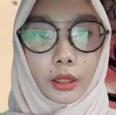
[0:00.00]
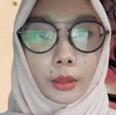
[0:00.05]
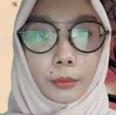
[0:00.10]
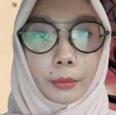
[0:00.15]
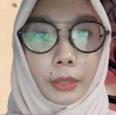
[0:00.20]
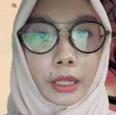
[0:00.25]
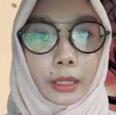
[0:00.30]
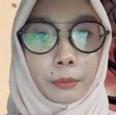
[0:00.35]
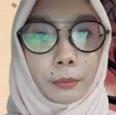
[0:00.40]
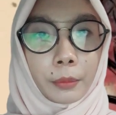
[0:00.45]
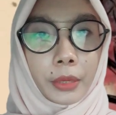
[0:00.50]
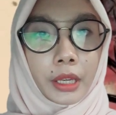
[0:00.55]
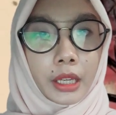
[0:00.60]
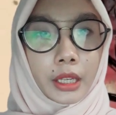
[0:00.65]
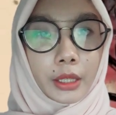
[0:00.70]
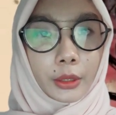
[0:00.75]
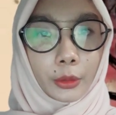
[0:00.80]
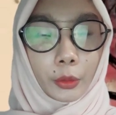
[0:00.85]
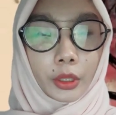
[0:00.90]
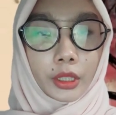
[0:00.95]
But
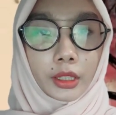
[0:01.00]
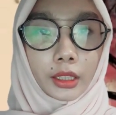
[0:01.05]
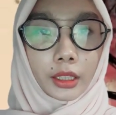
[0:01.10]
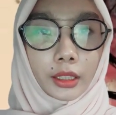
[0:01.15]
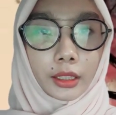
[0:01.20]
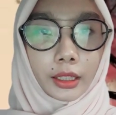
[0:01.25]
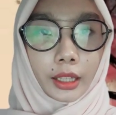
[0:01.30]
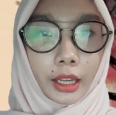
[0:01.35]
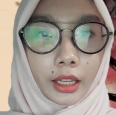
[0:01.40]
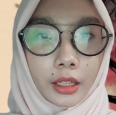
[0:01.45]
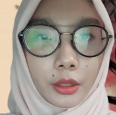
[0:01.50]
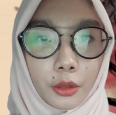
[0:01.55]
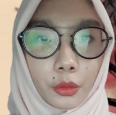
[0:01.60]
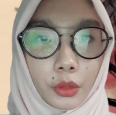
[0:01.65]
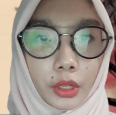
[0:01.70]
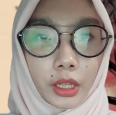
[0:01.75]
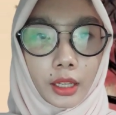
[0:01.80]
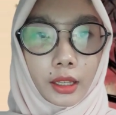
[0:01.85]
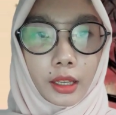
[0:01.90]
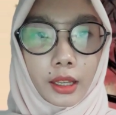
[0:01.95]
Beast was still
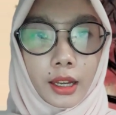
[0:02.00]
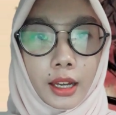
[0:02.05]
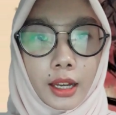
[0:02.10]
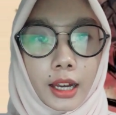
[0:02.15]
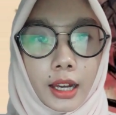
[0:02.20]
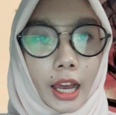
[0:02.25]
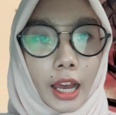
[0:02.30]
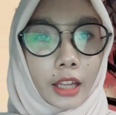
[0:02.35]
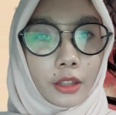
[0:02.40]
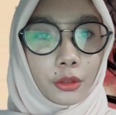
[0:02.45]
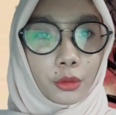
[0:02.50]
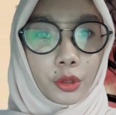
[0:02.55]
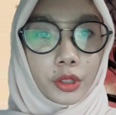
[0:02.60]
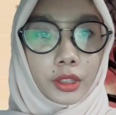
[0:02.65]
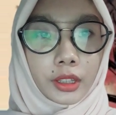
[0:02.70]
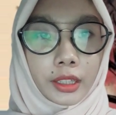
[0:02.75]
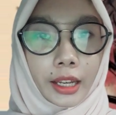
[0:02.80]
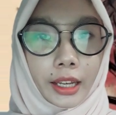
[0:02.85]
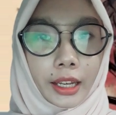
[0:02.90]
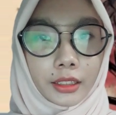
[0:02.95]
angry and
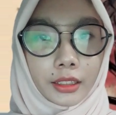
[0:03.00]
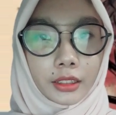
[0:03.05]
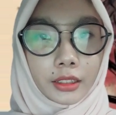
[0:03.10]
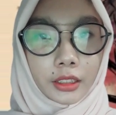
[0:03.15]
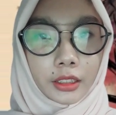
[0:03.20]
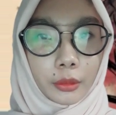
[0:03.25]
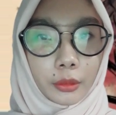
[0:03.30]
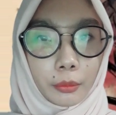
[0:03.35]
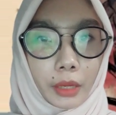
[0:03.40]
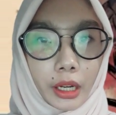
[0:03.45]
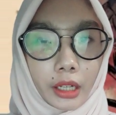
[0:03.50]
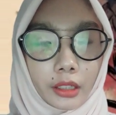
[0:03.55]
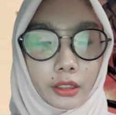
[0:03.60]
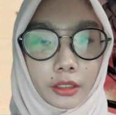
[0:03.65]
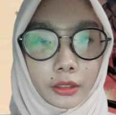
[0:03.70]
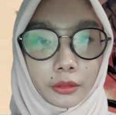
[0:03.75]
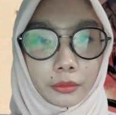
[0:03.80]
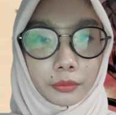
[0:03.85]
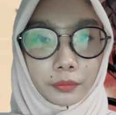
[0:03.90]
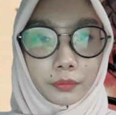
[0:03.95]
threatened the
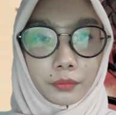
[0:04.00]
merchant.